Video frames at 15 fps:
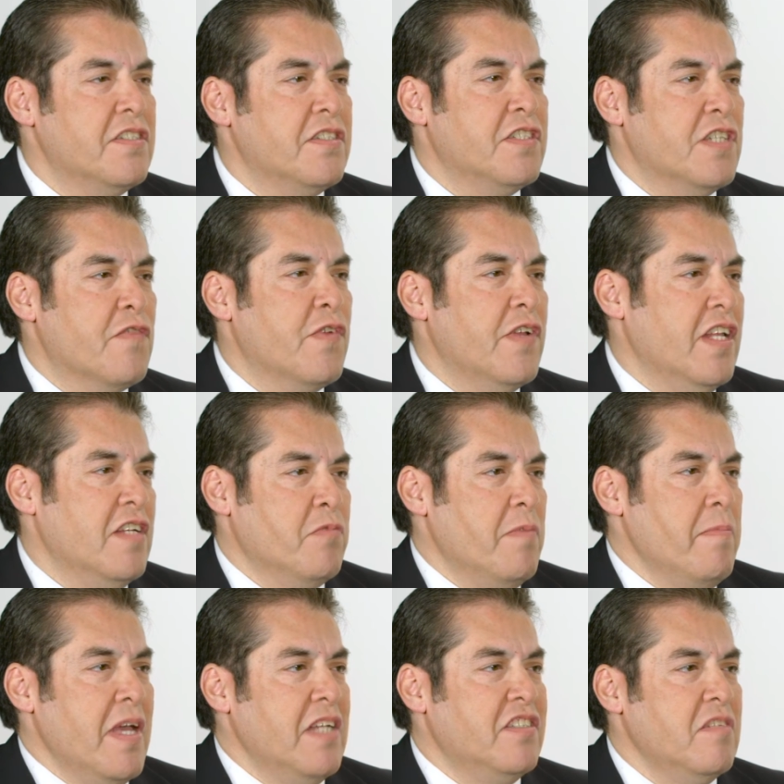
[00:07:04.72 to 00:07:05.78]
is different, as we
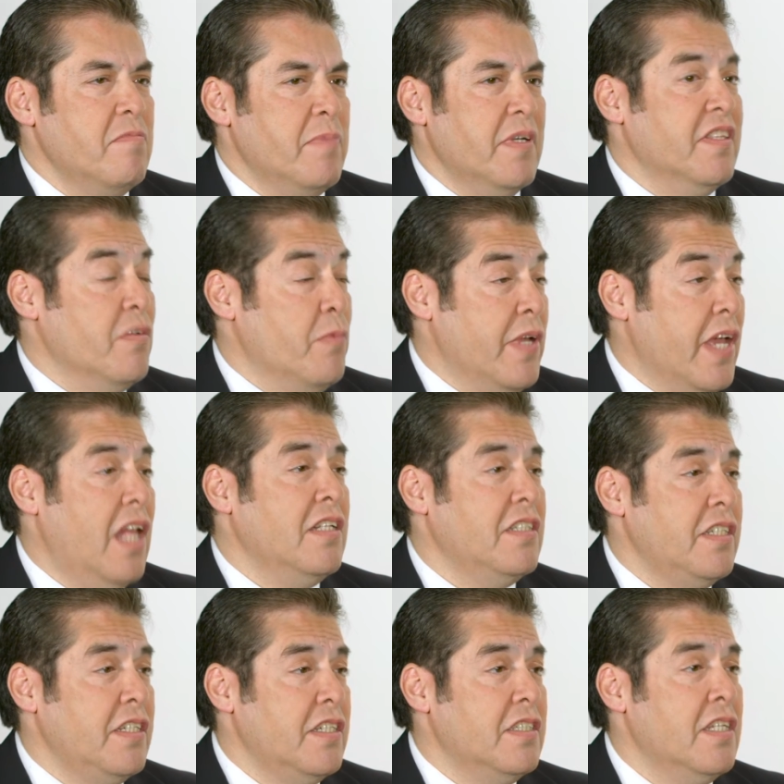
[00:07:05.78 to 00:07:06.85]
mentioned, but the
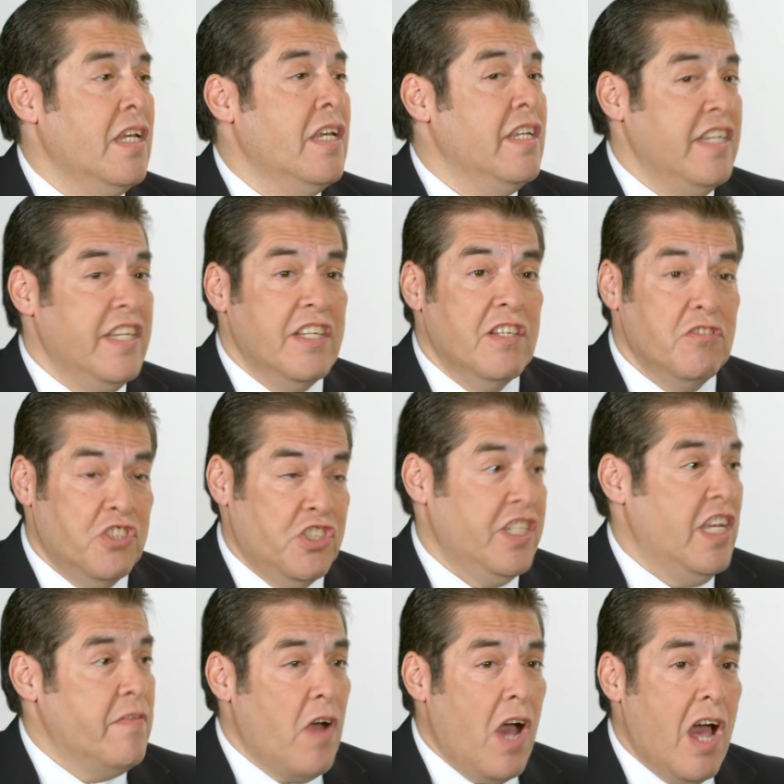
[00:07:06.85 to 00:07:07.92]
reality is it'll
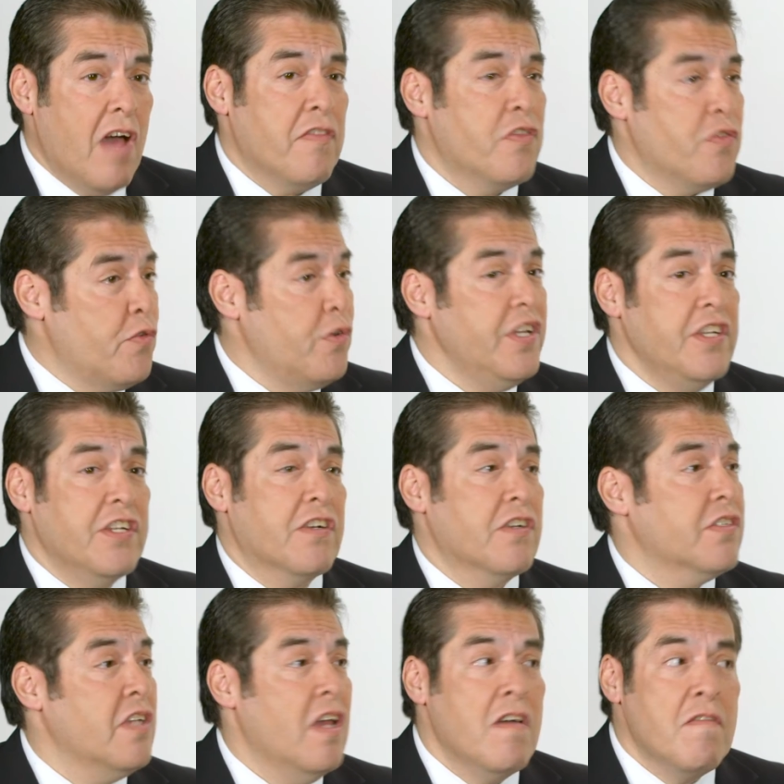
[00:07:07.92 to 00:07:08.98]
shave off 3
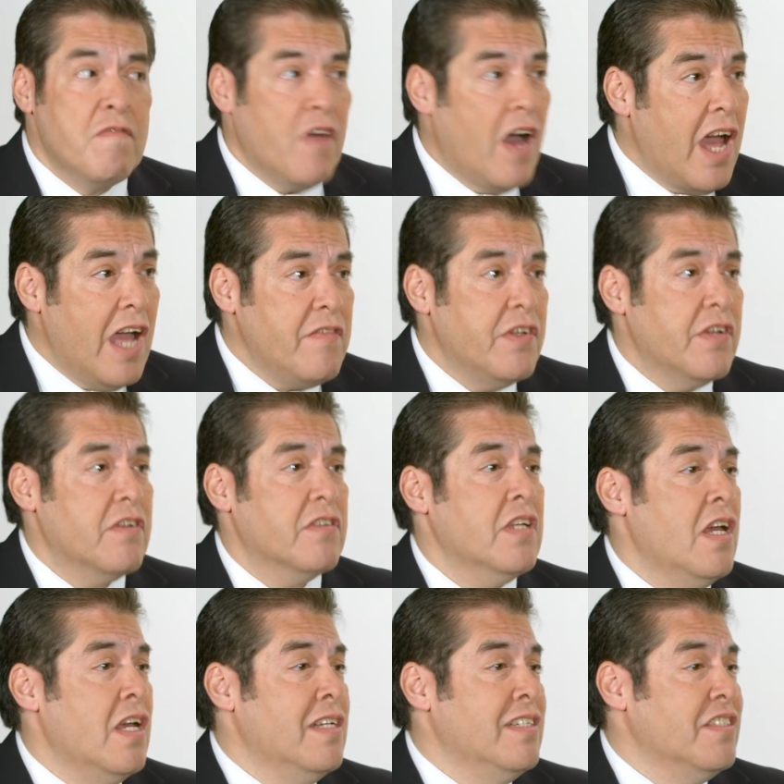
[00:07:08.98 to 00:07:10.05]
years, 5 years,
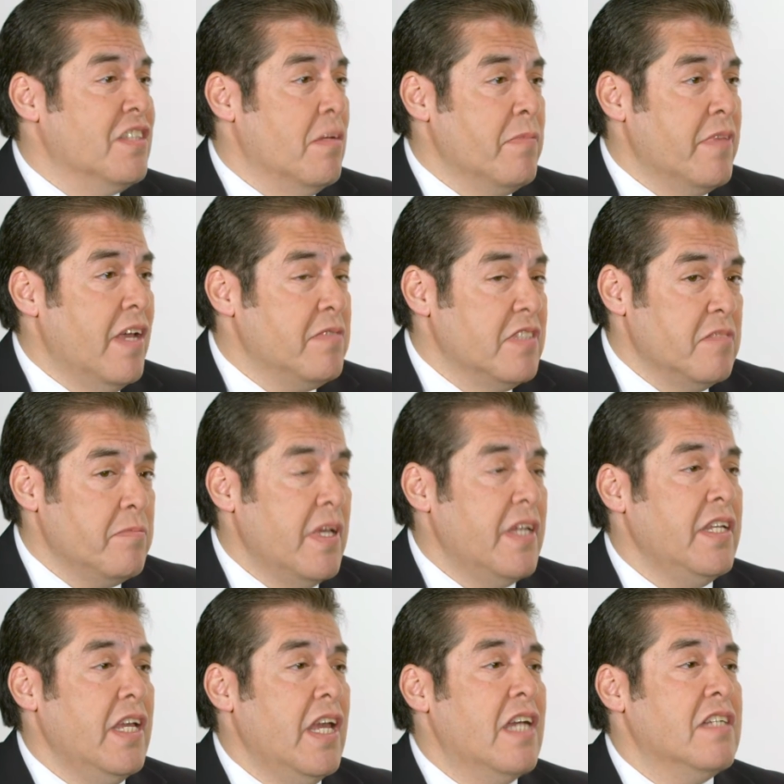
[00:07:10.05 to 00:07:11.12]
sometimes as
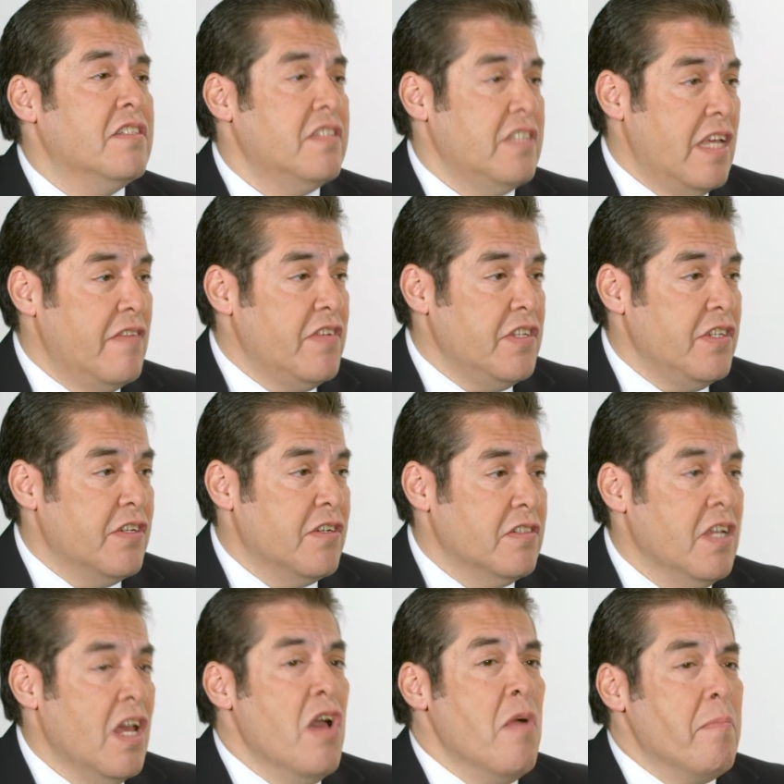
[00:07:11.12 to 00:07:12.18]
many as 7 years.